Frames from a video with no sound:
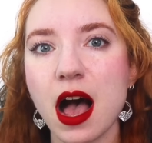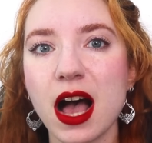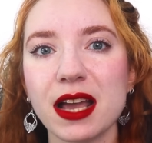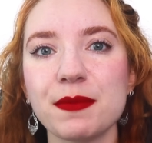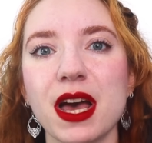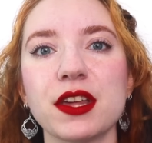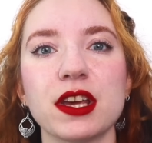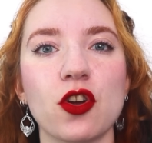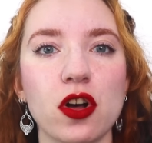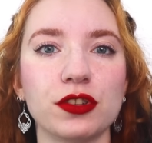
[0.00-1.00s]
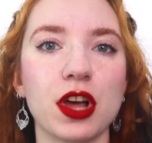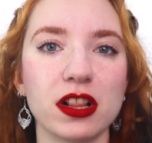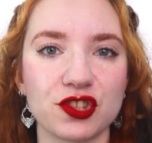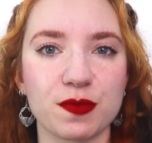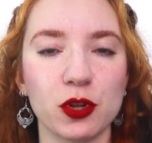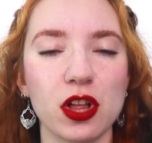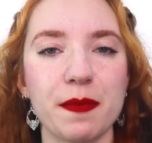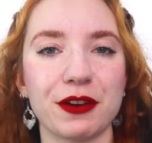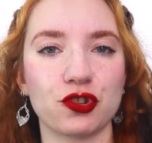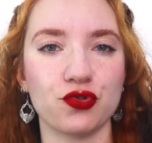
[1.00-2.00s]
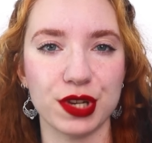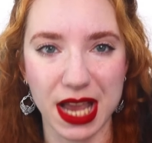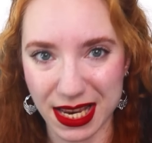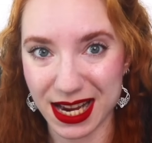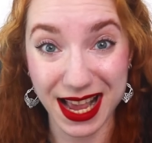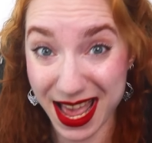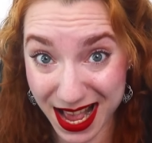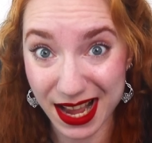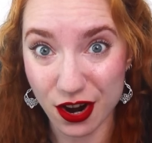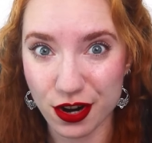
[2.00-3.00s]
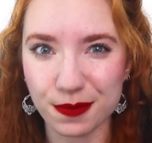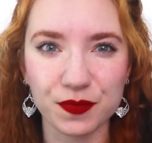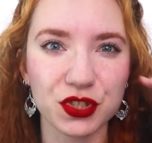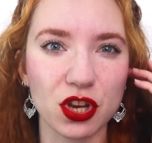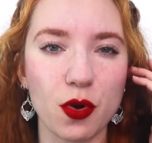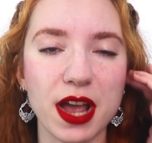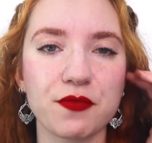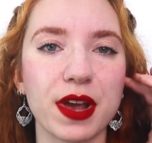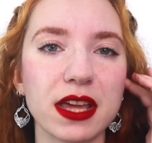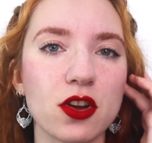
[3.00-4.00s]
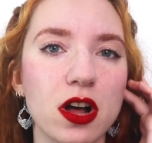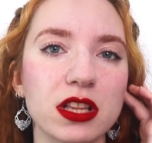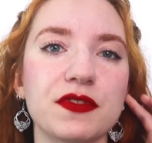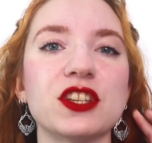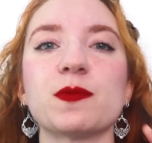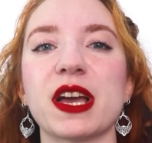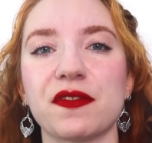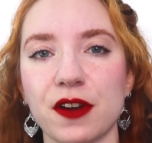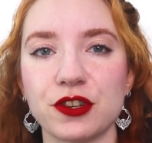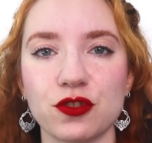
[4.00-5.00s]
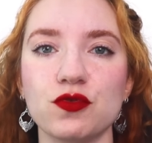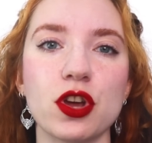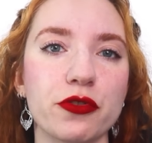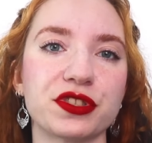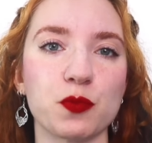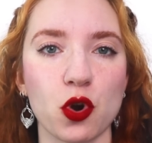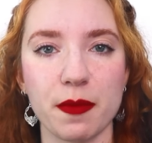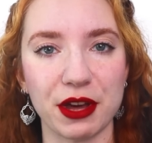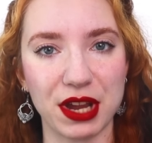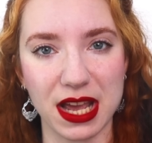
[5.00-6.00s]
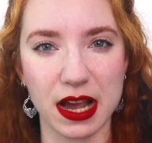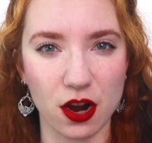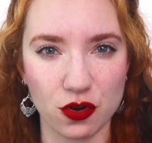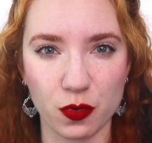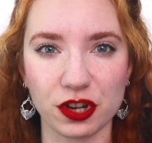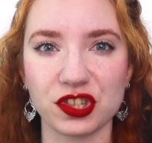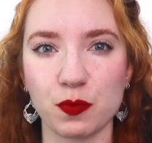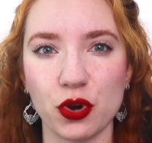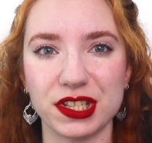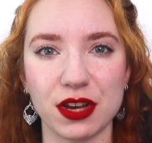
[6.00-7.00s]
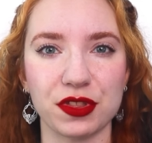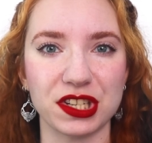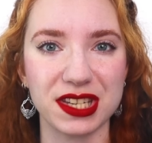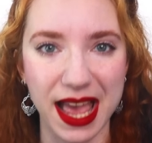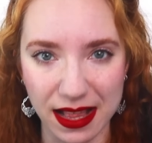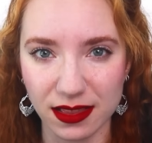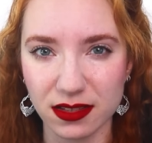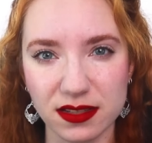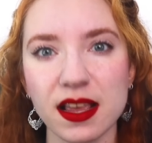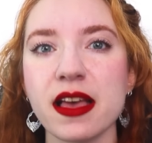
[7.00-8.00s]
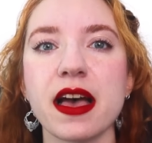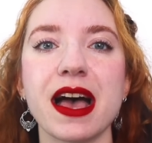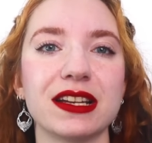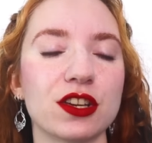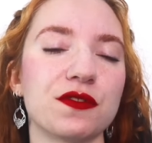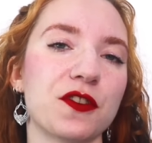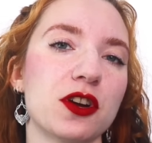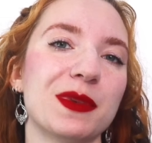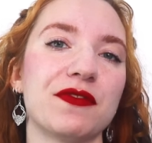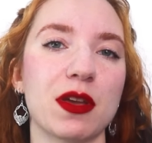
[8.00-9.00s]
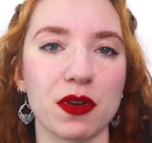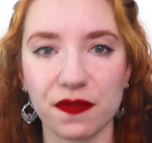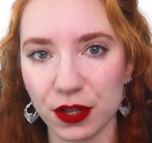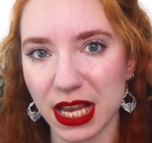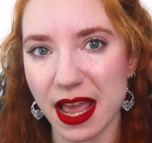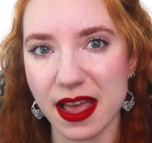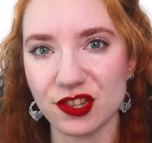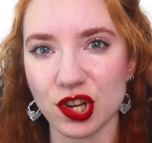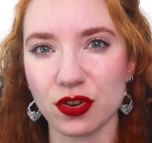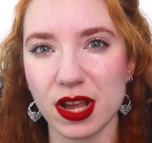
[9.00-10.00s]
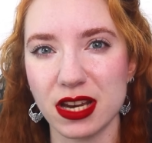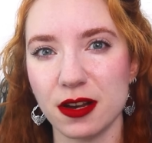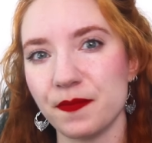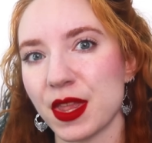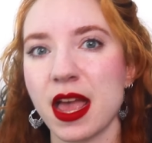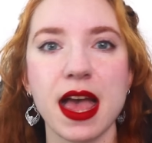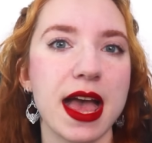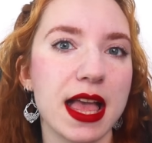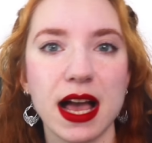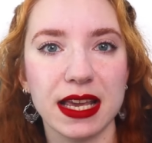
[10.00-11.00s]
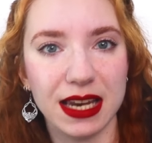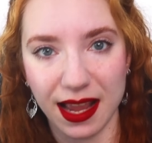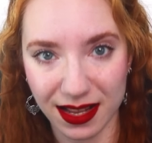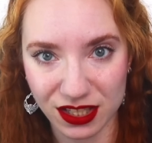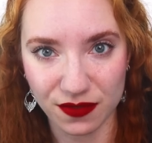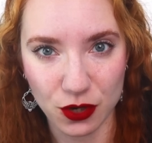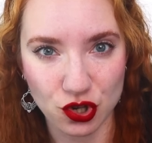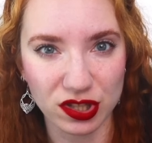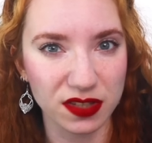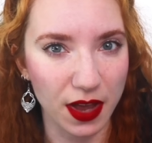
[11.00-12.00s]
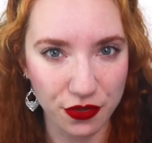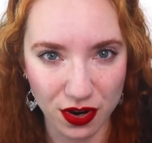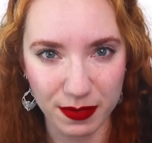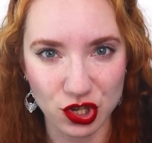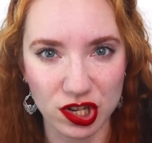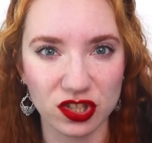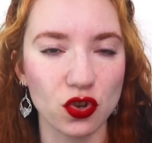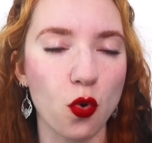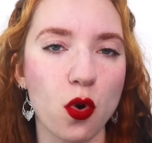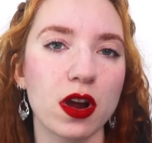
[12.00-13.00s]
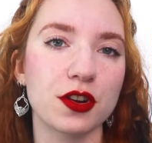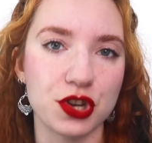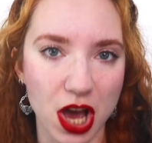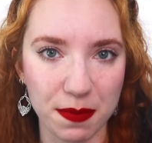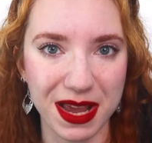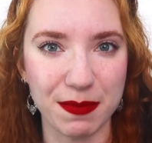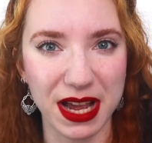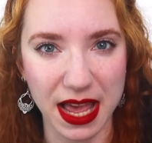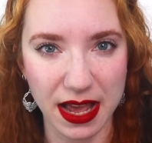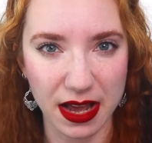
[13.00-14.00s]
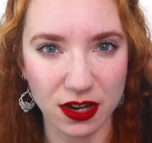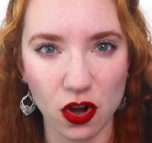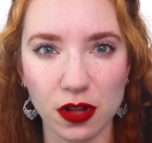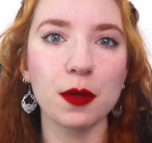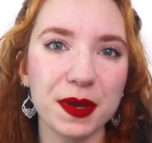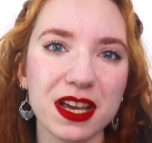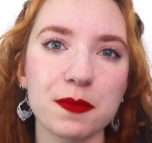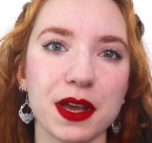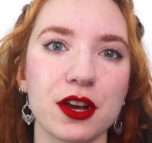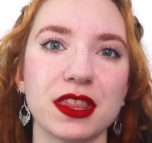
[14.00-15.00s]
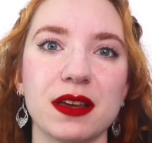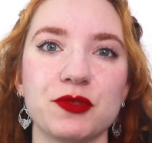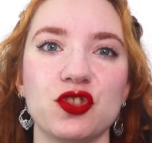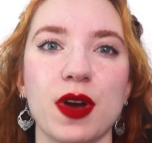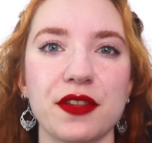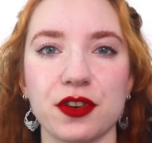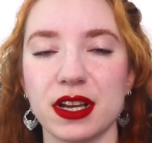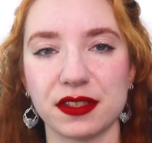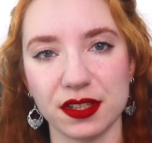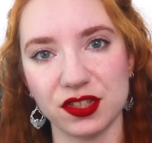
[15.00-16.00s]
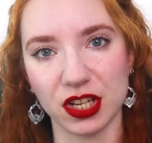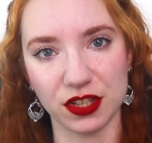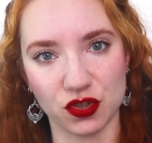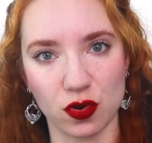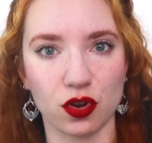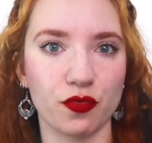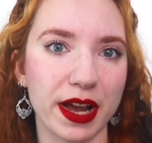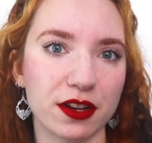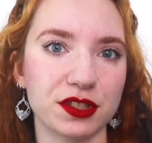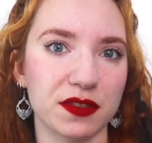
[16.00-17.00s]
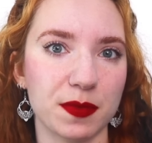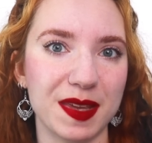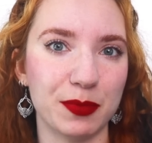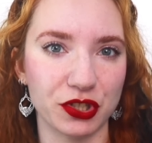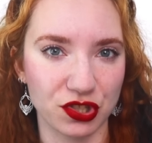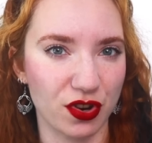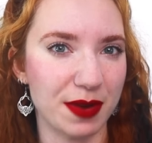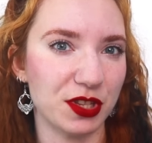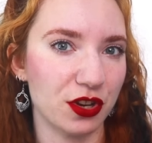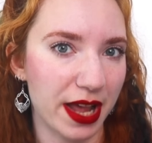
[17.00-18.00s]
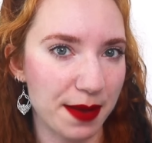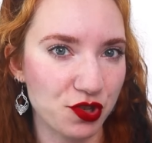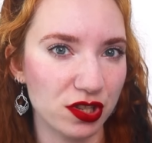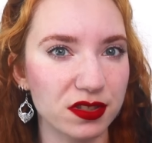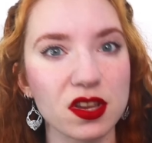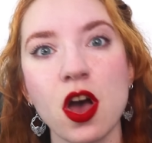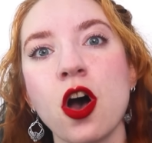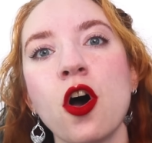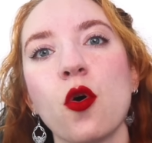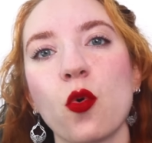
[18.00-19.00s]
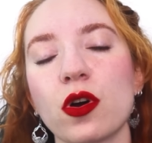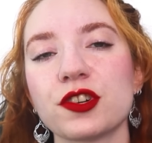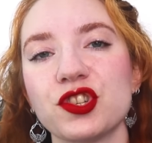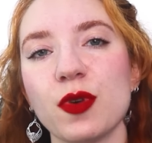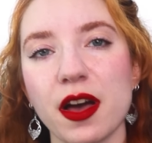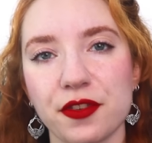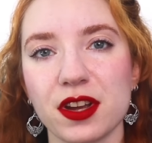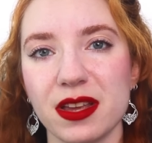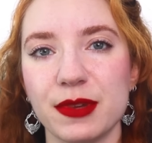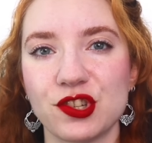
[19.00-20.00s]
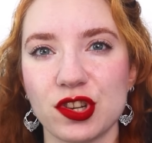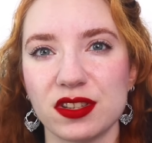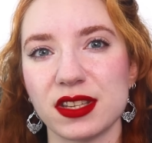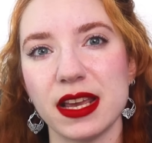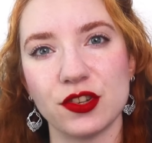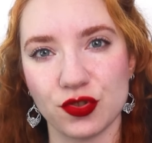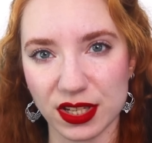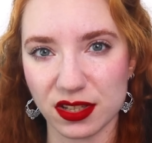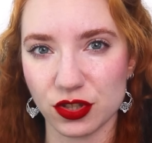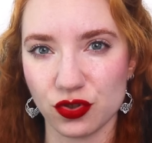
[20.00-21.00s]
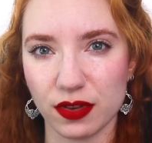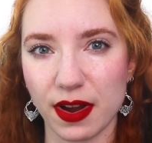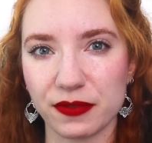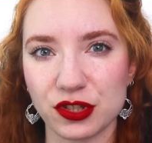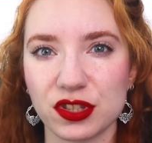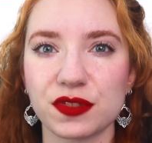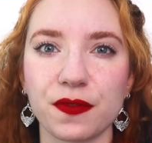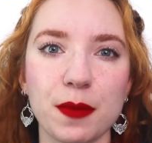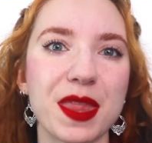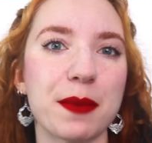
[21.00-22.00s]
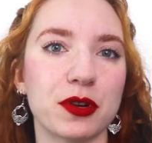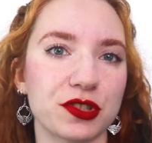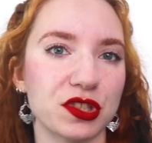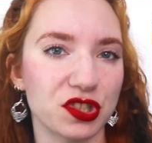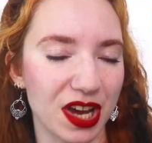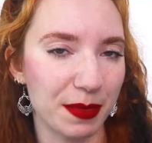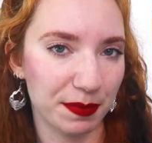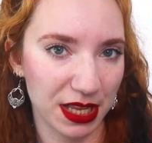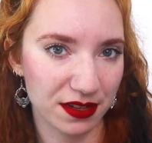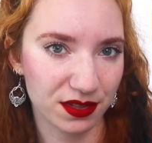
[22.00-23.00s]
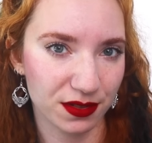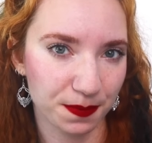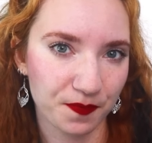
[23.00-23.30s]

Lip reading: I'm not at all knowledgeable about creating AI art, so I ran all of these by a friend who knows more about AI artwork to point out the tells and confirm if they were fully AI generated, AI enhanced versions of other images, or not made by AI at all. I'll be comparing them to either existing historical records of the people described in their captions, or to other images and dress history references from that person's time and place.